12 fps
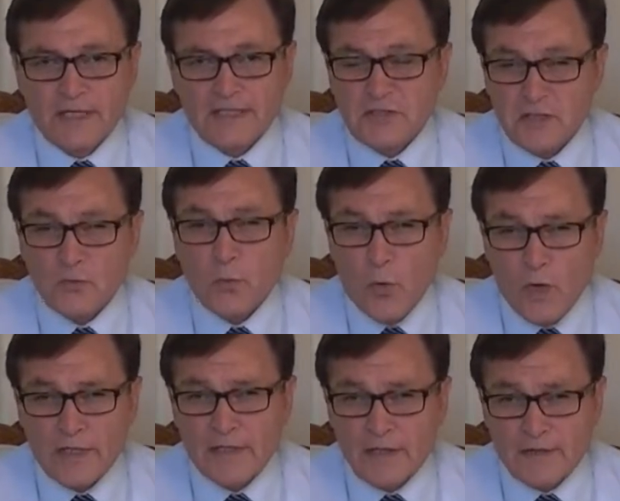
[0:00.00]
That's just
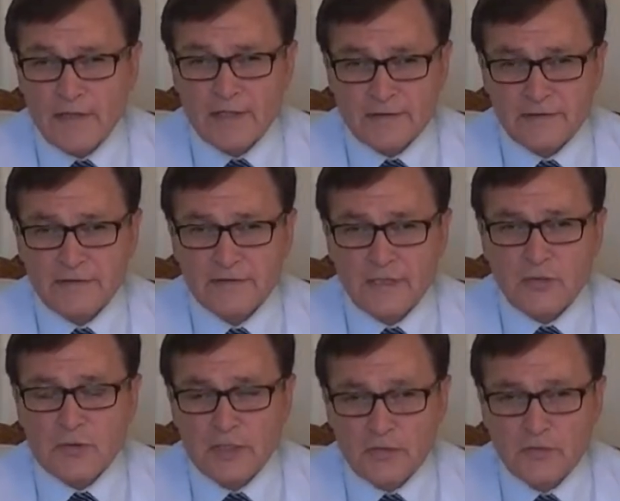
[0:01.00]
one of the things that
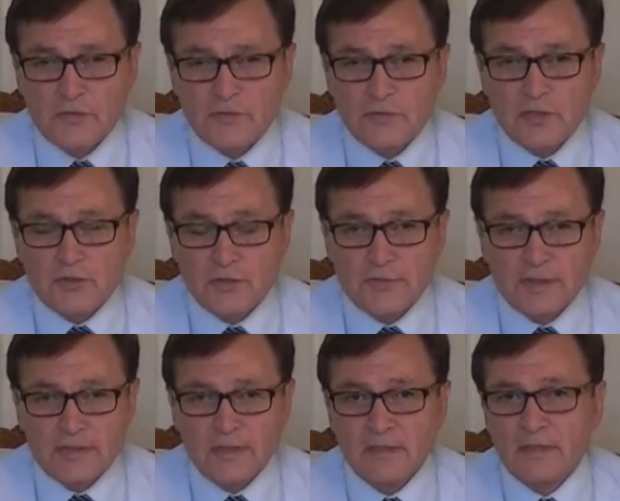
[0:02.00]
you can use to
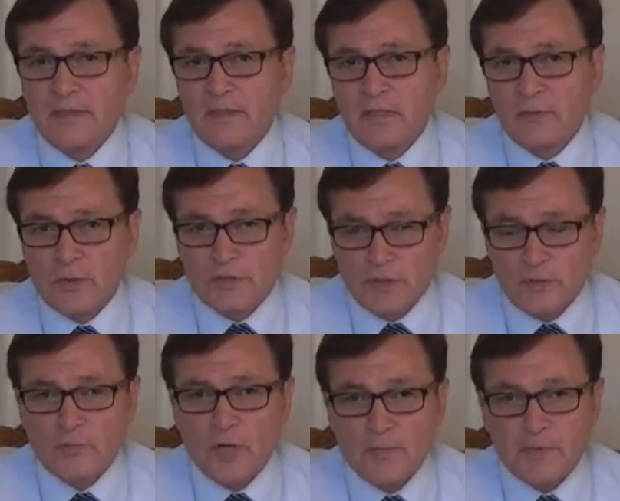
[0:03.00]
determine whether the
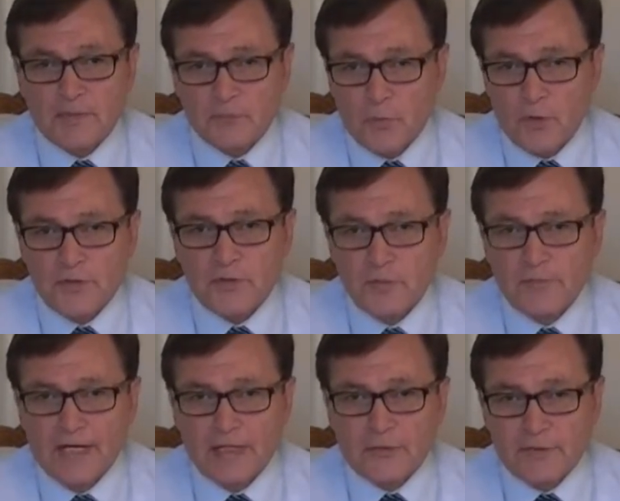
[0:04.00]
property is worth you
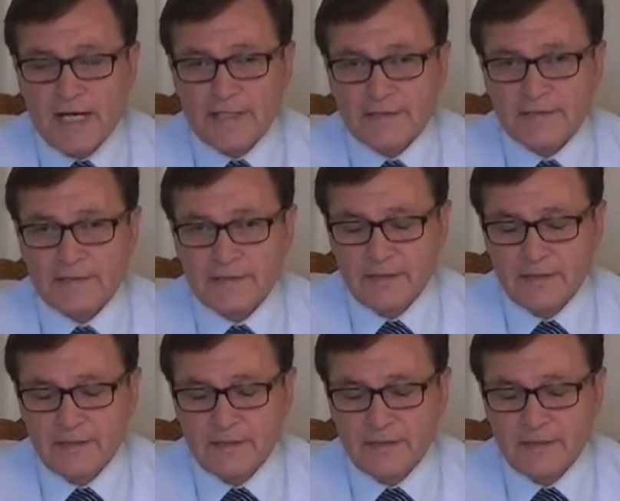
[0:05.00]
buying or not.